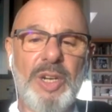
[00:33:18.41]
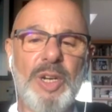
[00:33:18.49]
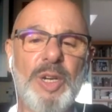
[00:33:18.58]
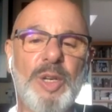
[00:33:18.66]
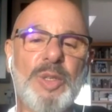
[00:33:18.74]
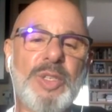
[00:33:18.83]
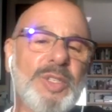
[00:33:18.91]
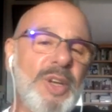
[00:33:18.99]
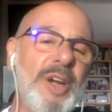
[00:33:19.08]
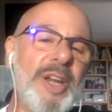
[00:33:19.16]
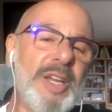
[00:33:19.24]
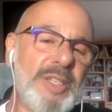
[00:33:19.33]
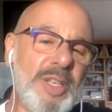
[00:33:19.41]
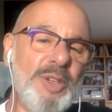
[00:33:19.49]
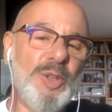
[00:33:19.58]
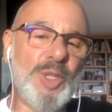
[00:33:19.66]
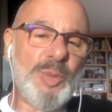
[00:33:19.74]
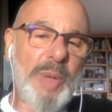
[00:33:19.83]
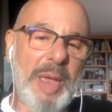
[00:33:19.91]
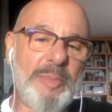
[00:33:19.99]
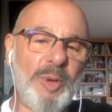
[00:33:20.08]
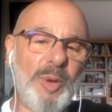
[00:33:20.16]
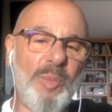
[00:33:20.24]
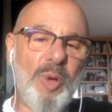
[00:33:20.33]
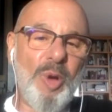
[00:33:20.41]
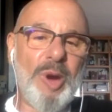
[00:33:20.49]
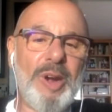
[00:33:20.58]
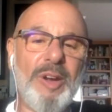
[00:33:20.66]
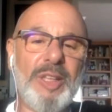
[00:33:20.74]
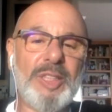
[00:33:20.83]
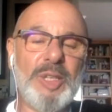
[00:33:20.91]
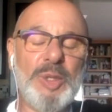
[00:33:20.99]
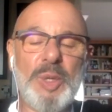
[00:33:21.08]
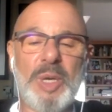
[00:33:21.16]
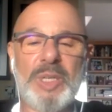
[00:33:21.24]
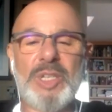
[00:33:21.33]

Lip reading: who started as a newspaper reporter at the New York